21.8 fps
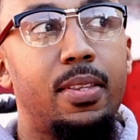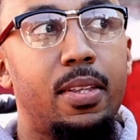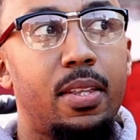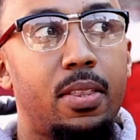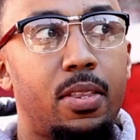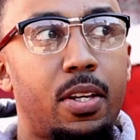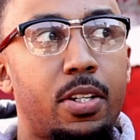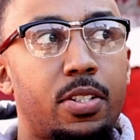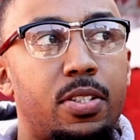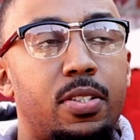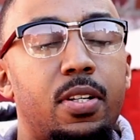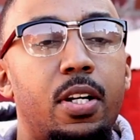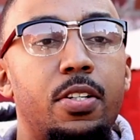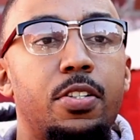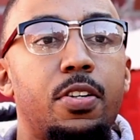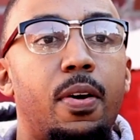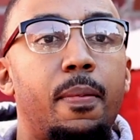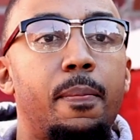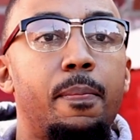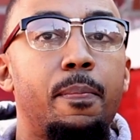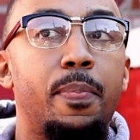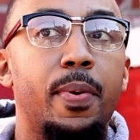there's such
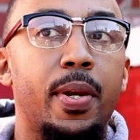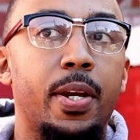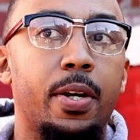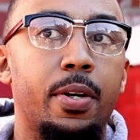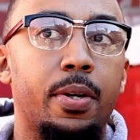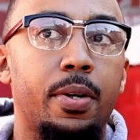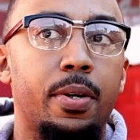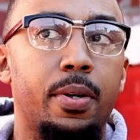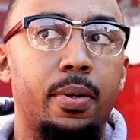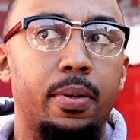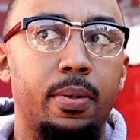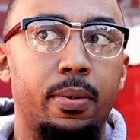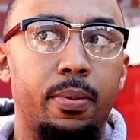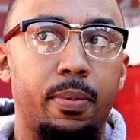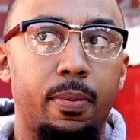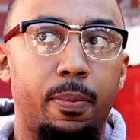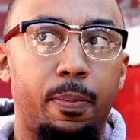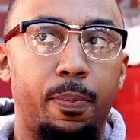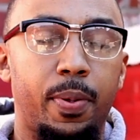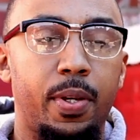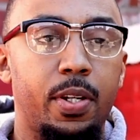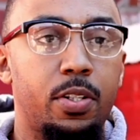a bigger
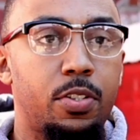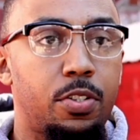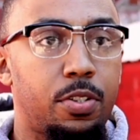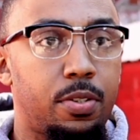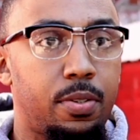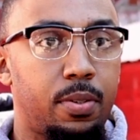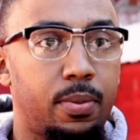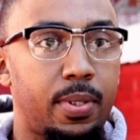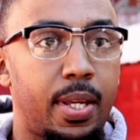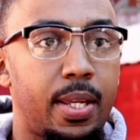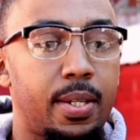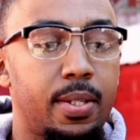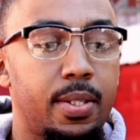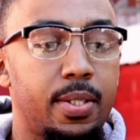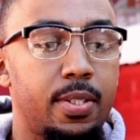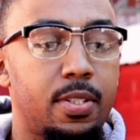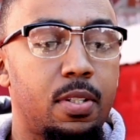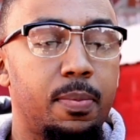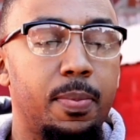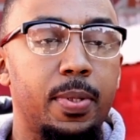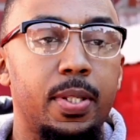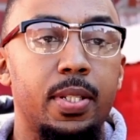picture that needs
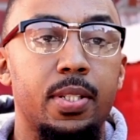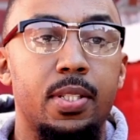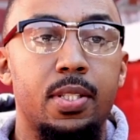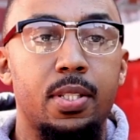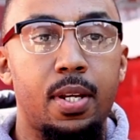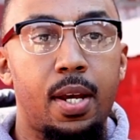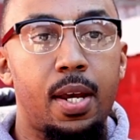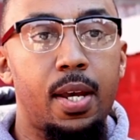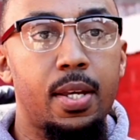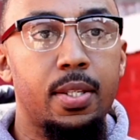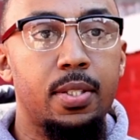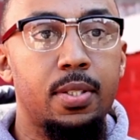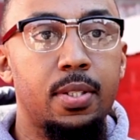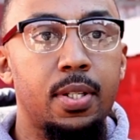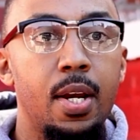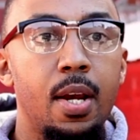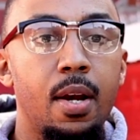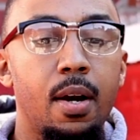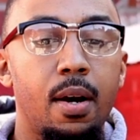to be discussed,